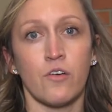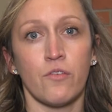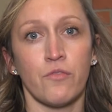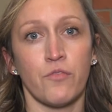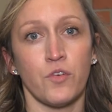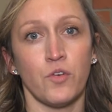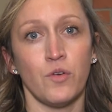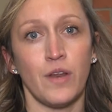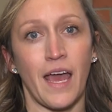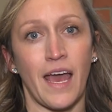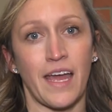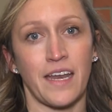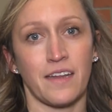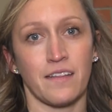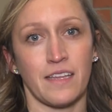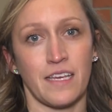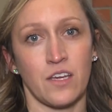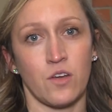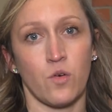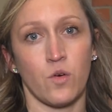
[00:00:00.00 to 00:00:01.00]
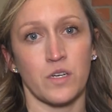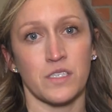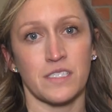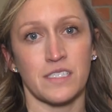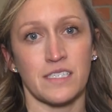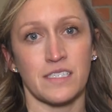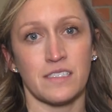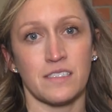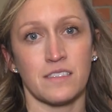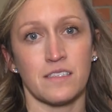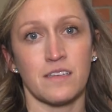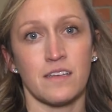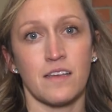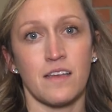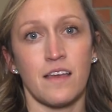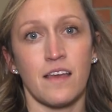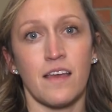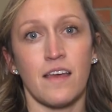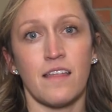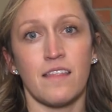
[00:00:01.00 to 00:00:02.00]
Food Handling Courses,
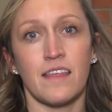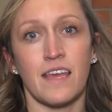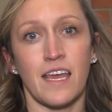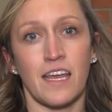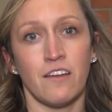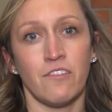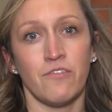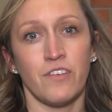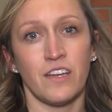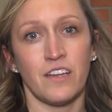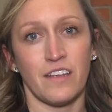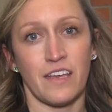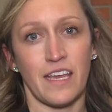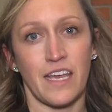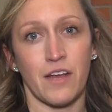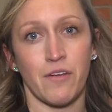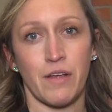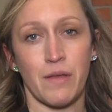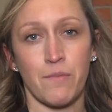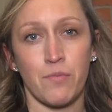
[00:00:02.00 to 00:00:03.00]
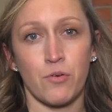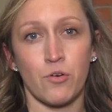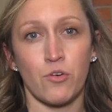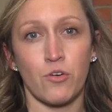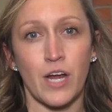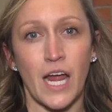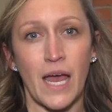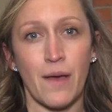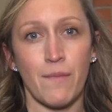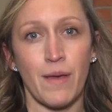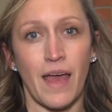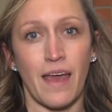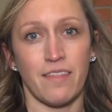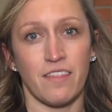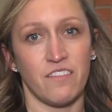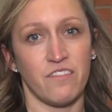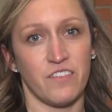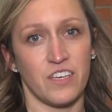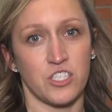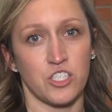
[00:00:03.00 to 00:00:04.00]
the Infant Hearing Program and
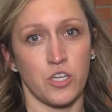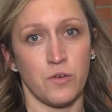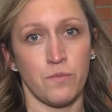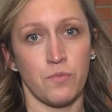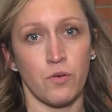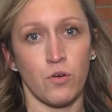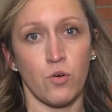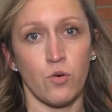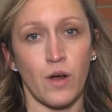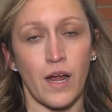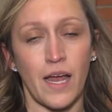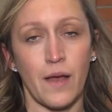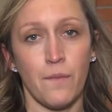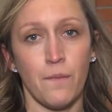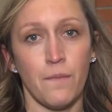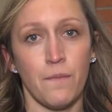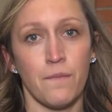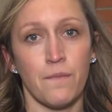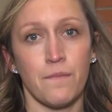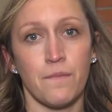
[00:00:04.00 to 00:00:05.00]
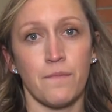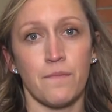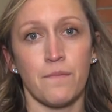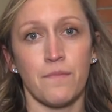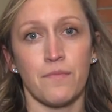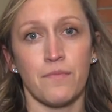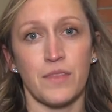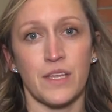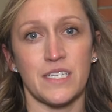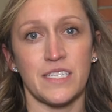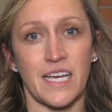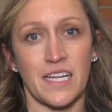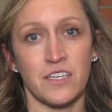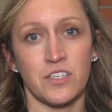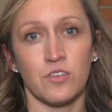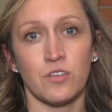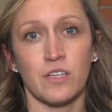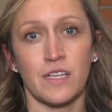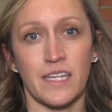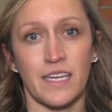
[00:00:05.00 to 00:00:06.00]
the Vision Program, the
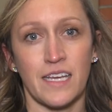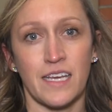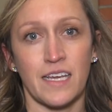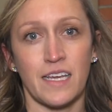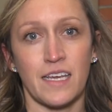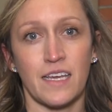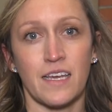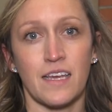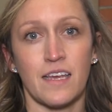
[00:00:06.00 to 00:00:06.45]
dental clinic,